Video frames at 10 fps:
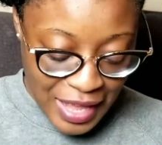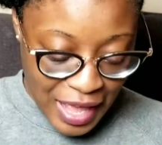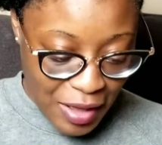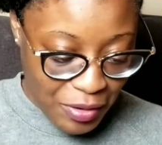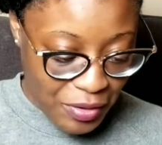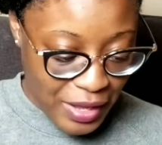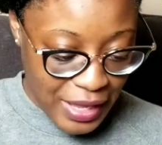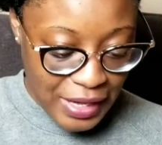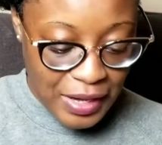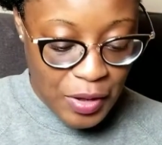I'll go
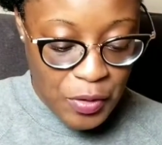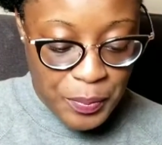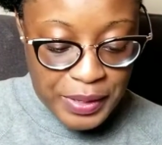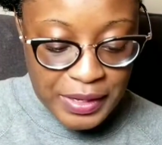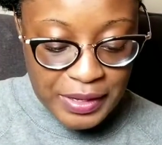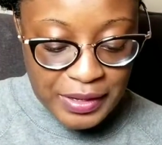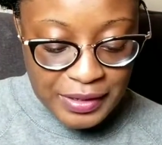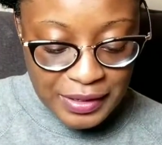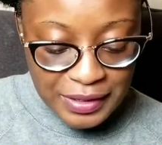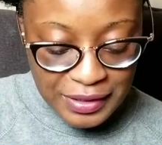ahead and open
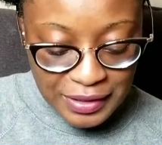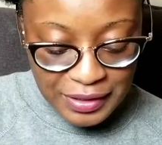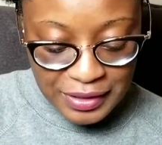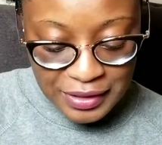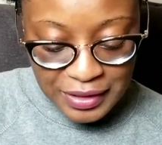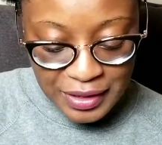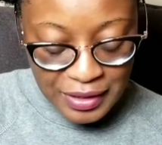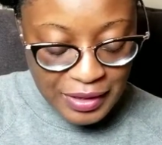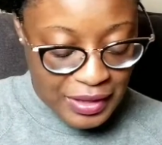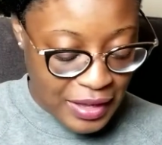it.
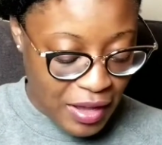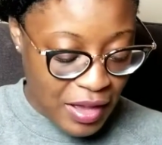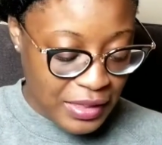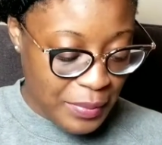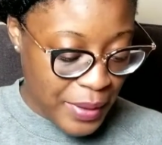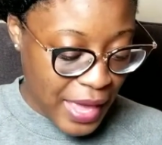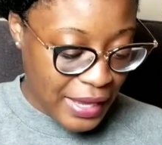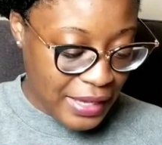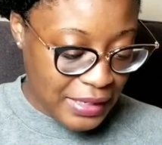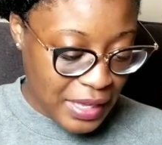On the
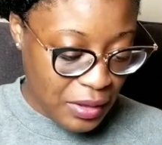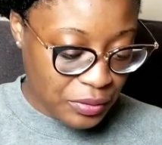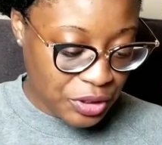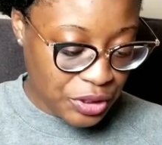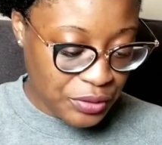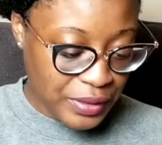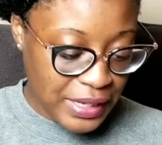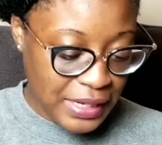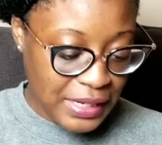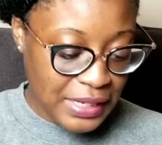back, it tells you
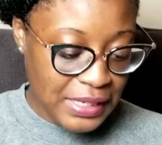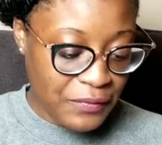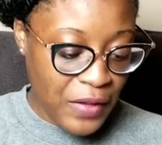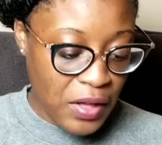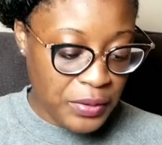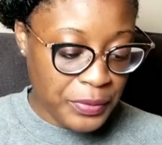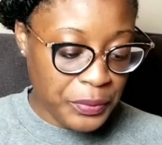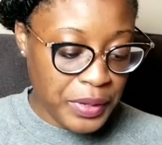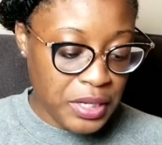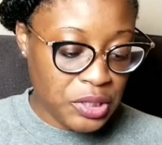it is volume
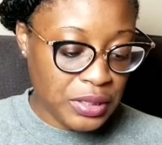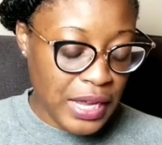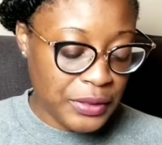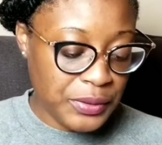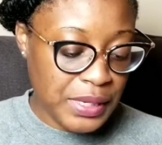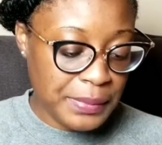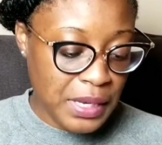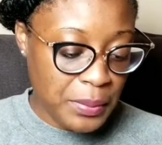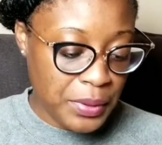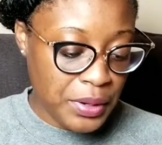3, July through
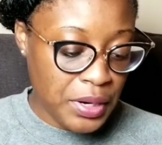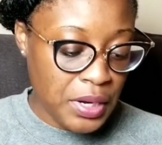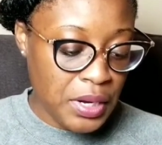September